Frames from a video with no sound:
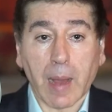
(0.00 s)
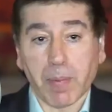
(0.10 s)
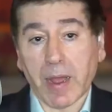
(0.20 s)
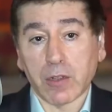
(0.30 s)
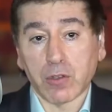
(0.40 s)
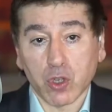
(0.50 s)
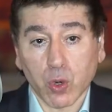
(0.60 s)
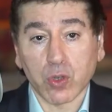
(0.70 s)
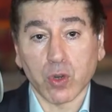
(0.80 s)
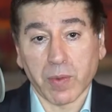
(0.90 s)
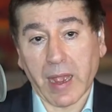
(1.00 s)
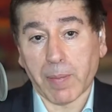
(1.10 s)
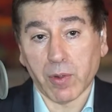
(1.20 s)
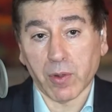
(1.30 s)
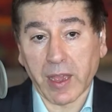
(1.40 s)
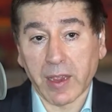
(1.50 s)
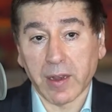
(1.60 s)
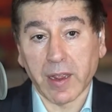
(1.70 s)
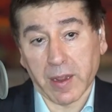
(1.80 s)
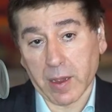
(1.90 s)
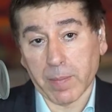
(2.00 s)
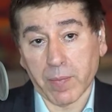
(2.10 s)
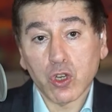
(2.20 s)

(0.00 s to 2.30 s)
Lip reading: applied to short-term capital gain income.